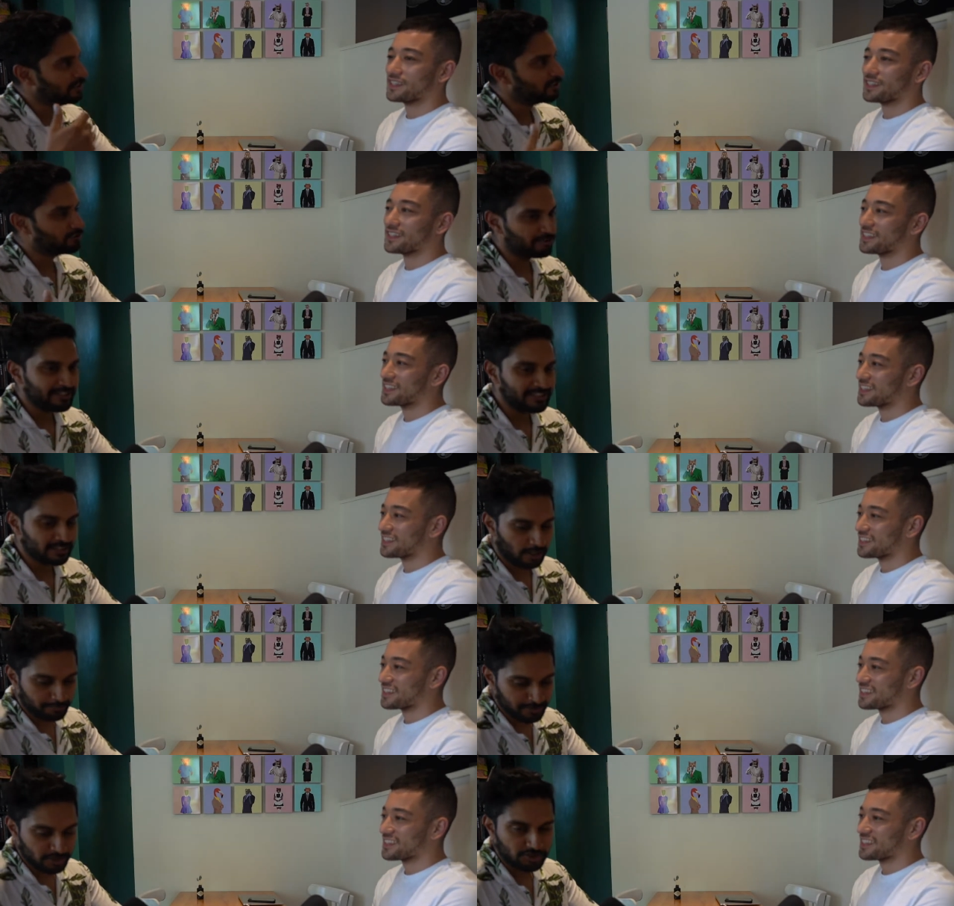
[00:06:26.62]
Speaker 1: grease
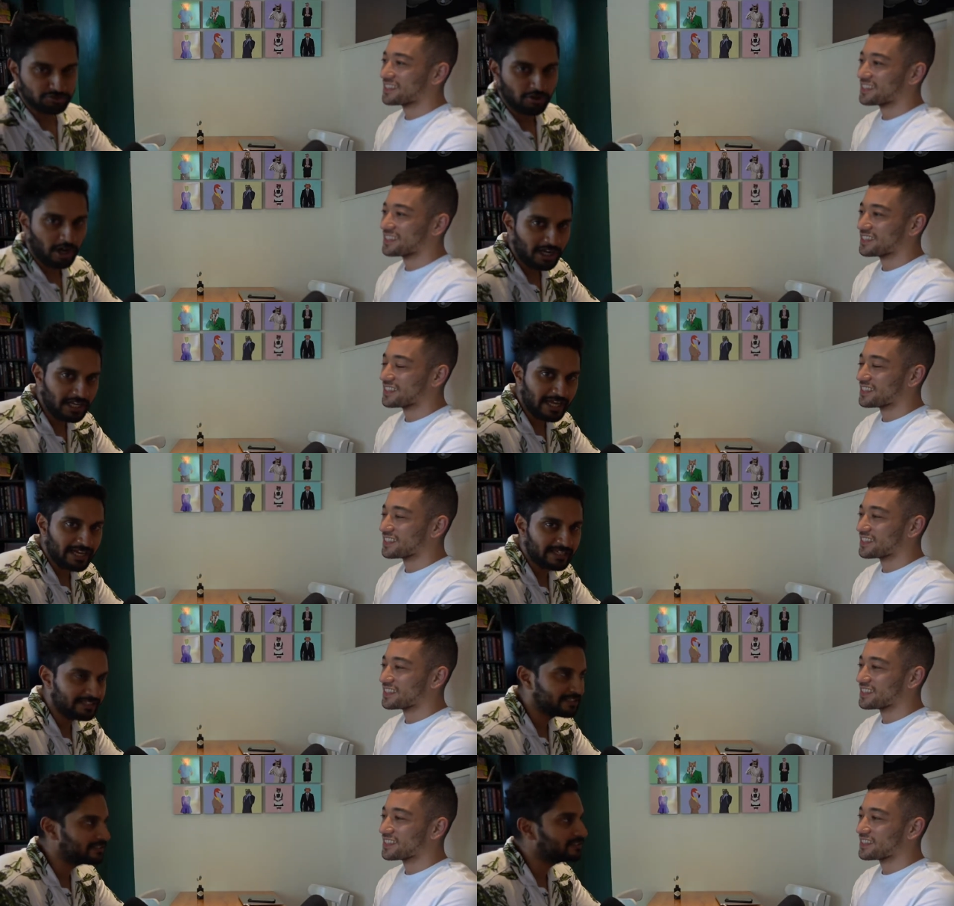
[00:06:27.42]
up your dry
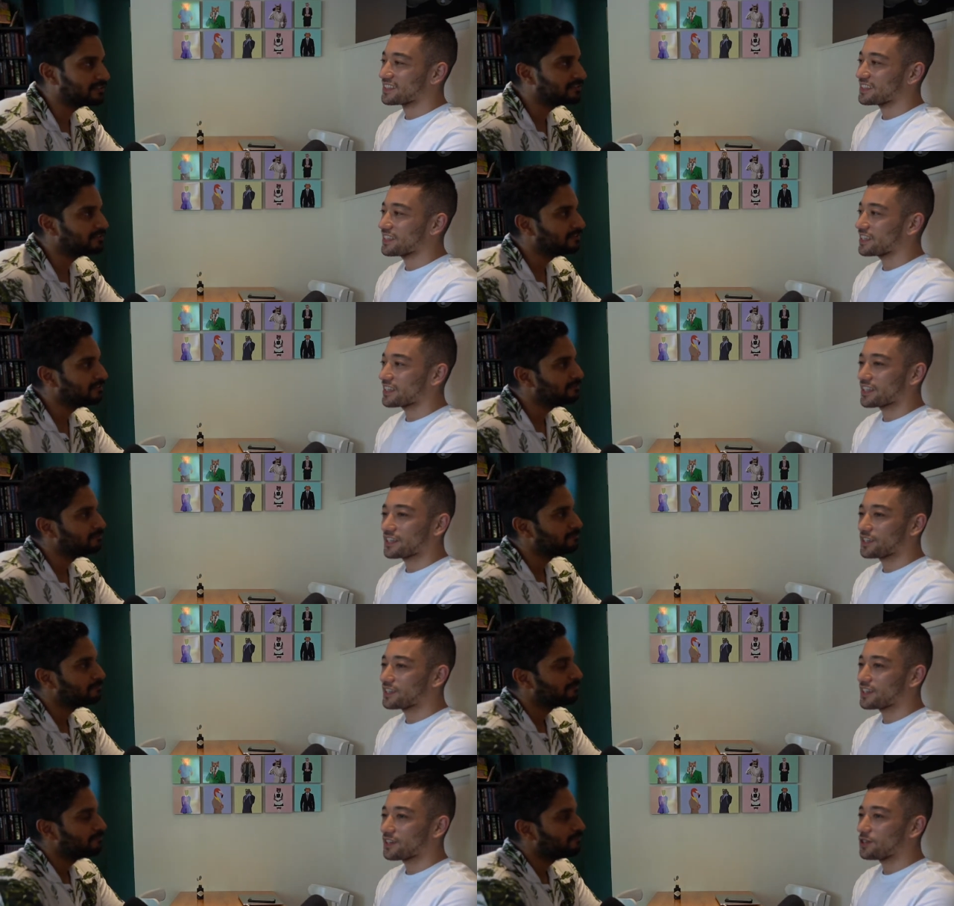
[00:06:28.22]
legs.
Speaker 2: You gotta
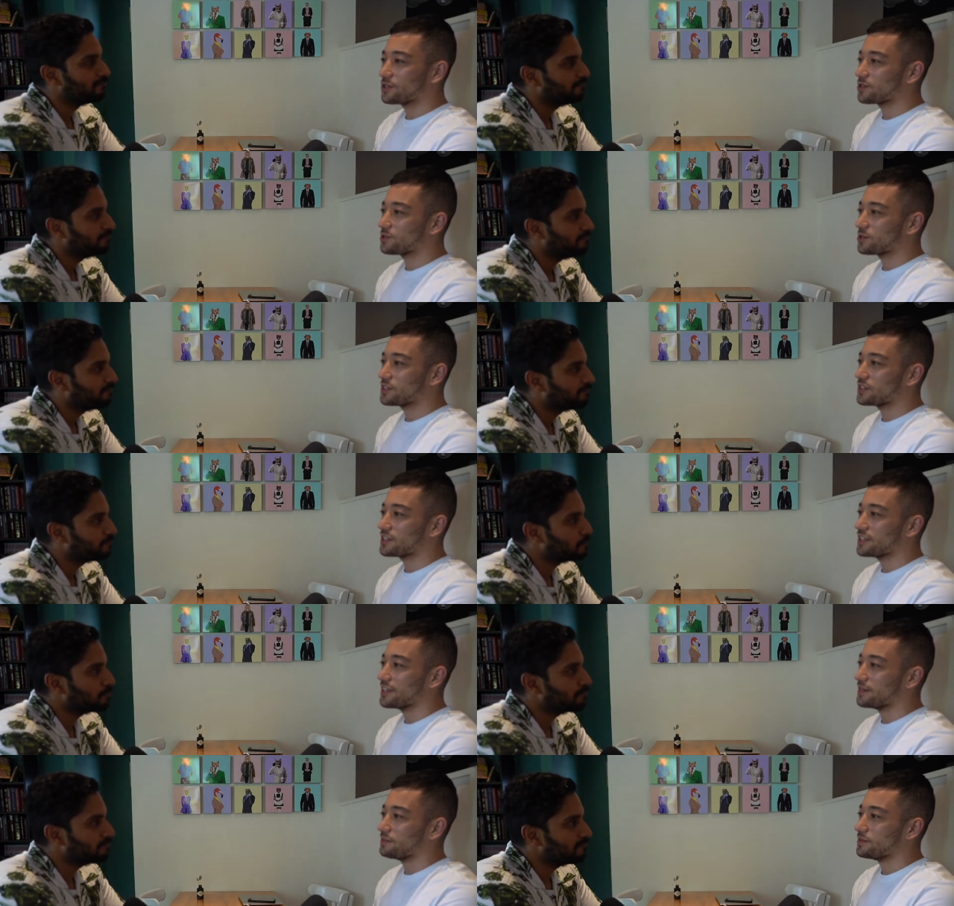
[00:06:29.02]
get all greased
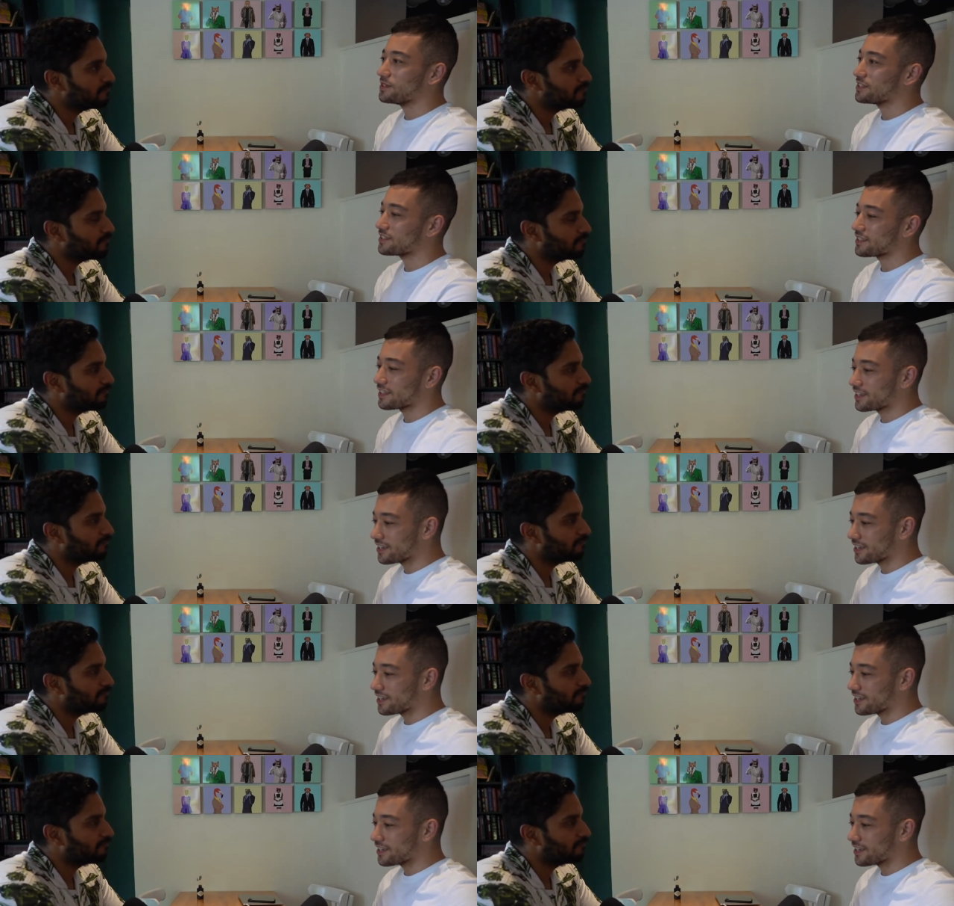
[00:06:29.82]
up. You just gotta